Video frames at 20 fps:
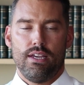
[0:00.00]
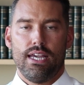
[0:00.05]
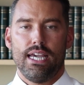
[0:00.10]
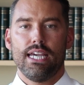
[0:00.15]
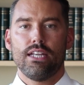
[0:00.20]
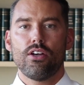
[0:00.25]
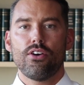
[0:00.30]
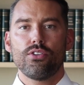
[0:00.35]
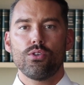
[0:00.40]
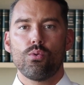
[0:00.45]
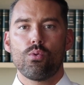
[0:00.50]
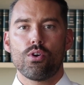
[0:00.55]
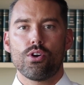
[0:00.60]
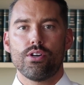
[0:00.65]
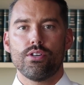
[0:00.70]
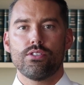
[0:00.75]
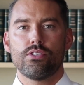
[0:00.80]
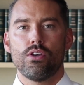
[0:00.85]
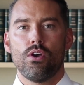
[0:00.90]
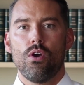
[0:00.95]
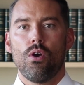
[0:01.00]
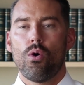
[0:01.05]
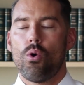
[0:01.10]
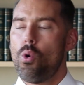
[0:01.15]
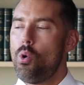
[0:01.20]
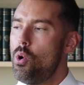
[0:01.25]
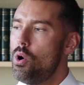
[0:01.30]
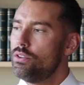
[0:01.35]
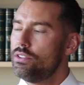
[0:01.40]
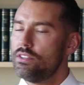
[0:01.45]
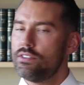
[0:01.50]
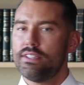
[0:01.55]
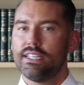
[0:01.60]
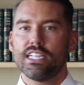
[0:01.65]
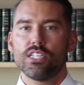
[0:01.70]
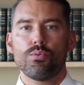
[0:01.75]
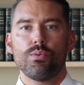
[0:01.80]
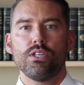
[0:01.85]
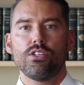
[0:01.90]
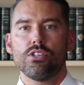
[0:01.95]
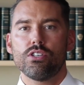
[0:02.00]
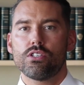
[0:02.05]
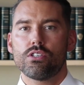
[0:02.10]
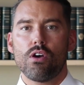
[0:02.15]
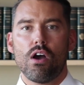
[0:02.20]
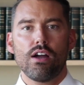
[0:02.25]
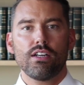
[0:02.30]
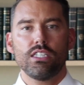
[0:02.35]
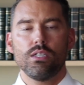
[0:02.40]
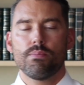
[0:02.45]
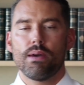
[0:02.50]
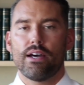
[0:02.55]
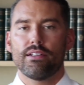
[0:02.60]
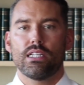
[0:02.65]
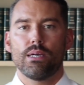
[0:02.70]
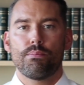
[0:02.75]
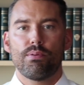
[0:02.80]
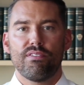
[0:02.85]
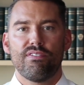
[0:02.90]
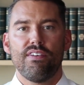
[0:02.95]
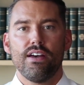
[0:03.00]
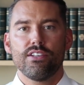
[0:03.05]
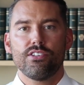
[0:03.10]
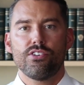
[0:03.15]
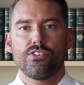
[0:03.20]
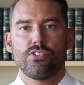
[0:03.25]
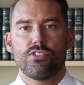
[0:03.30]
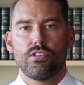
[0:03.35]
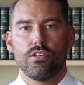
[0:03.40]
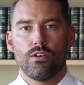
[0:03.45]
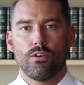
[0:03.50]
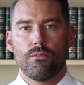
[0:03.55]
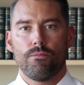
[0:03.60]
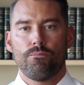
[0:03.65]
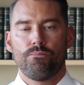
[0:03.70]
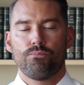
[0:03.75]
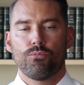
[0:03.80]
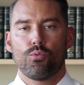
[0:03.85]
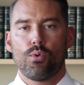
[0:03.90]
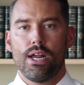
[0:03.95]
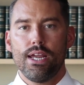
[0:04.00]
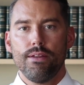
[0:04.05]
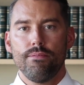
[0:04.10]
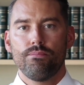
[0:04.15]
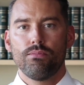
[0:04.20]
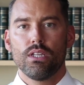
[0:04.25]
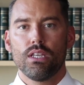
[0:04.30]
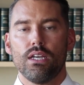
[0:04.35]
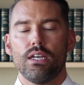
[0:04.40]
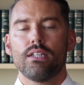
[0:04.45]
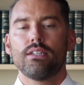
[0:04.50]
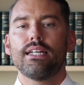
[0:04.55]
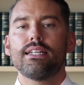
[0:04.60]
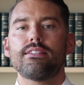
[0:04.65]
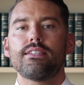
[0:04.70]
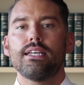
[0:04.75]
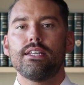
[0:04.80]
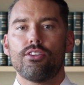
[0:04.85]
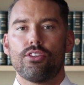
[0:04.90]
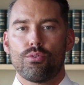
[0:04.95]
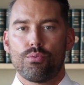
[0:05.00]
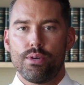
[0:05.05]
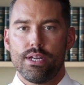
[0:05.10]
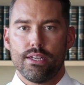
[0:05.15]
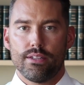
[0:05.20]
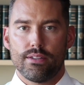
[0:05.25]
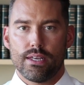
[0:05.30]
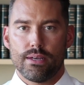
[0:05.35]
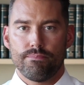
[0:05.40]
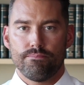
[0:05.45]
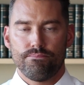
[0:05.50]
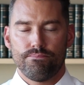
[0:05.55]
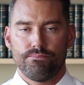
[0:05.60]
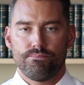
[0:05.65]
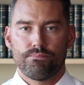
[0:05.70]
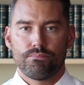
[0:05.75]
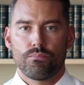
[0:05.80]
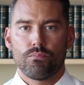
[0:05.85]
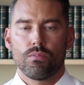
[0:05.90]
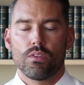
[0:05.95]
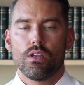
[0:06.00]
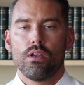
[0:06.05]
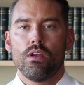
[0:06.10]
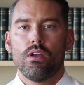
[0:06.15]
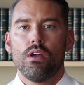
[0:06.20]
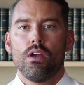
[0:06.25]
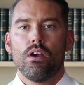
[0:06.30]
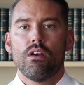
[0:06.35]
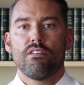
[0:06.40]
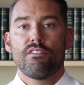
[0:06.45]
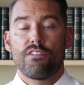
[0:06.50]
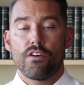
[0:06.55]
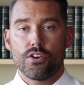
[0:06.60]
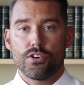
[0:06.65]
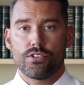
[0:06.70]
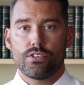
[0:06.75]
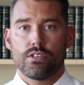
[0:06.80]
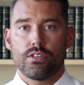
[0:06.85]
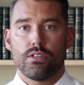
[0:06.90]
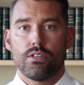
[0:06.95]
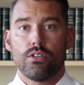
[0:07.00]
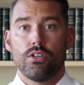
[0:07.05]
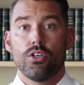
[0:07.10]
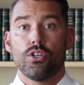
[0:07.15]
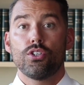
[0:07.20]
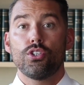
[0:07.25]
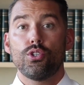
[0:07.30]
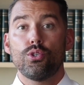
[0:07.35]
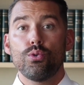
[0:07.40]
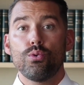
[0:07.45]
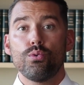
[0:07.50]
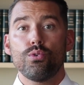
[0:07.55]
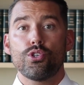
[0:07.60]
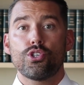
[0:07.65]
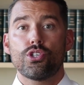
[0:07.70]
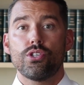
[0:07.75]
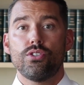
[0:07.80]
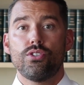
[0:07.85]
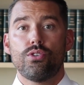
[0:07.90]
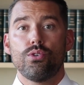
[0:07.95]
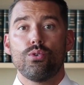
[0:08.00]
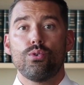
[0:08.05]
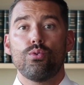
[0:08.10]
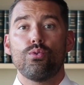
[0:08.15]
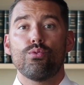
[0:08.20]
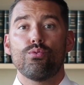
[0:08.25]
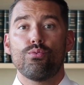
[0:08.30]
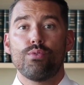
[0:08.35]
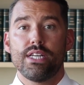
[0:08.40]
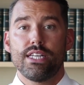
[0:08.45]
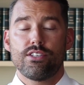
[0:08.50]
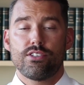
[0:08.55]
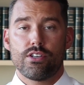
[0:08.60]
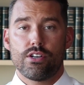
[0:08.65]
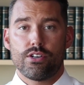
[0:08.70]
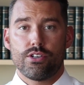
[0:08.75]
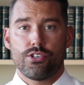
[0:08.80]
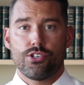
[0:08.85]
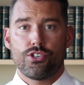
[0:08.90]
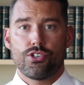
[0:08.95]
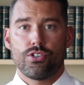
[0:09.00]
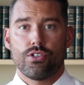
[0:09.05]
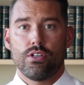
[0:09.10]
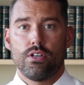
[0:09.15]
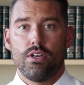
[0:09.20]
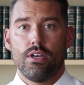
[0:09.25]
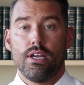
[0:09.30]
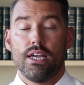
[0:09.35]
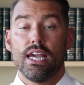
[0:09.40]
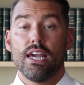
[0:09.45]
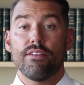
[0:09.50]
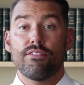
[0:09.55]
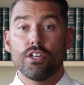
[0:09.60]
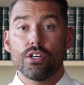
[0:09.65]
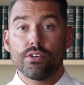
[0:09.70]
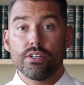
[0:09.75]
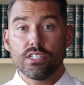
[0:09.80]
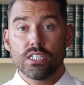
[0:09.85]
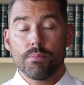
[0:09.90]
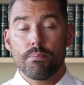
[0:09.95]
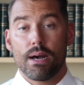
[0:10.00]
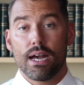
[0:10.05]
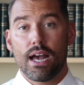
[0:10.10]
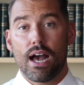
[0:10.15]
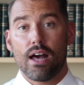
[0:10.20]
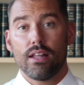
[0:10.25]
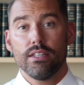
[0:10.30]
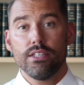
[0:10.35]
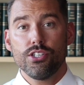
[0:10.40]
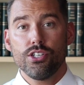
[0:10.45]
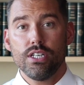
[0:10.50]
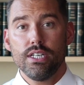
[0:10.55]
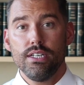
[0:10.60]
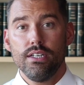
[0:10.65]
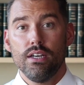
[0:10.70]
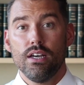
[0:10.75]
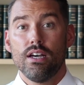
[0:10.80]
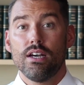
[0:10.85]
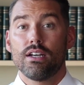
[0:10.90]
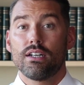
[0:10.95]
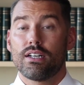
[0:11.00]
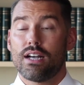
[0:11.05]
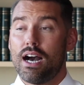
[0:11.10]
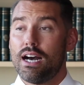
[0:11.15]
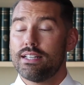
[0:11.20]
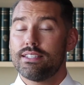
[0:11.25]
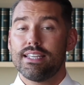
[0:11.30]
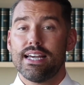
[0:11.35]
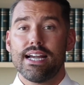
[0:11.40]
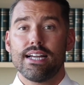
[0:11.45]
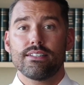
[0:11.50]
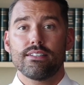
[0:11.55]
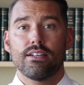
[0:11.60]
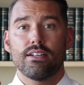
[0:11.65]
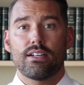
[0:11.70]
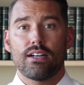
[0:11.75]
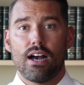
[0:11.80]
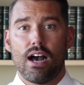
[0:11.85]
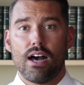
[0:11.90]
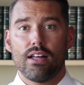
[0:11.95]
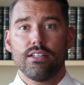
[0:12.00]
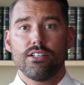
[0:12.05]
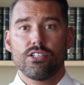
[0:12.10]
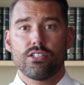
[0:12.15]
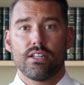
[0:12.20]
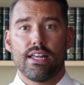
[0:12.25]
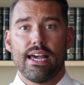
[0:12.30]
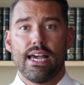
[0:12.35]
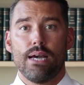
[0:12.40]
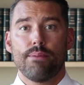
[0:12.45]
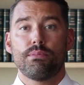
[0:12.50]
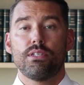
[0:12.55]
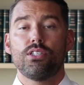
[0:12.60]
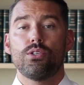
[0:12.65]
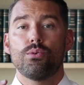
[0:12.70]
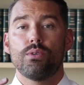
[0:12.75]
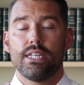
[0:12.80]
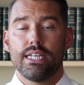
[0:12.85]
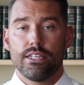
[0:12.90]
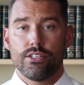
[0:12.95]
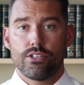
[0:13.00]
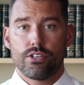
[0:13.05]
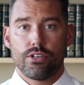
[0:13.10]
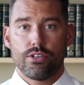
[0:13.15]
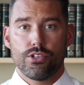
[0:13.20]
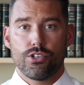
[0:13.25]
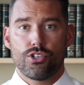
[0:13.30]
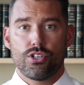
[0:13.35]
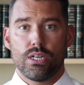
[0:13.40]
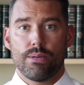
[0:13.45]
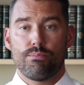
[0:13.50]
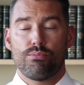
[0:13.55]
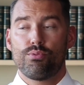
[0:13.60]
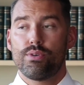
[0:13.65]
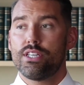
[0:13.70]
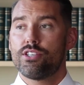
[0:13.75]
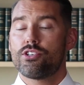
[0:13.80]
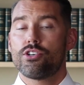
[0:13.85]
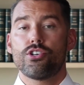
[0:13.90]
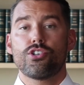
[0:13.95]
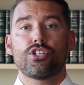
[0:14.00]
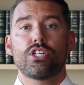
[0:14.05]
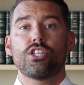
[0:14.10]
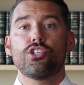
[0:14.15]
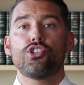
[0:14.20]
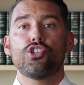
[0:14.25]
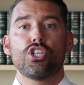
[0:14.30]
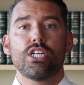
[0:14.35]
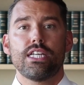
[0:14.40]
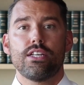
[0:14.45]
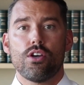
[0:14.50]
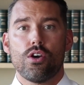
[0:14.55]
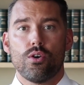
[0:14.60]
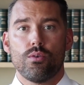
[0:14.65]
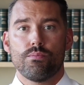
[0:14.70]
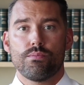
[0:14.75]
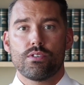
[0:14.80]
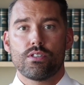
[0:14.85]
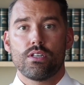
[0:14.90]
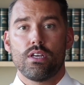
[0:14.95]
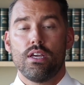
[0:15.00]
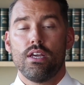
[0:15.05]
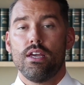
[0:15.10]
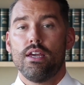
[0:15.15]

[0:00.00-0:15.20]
In other words, all the things we just talked about that professors do, right? Let's hit 3 of them. First, you should do research. If you're into biology, contact a college lab to do an internship researching genomes.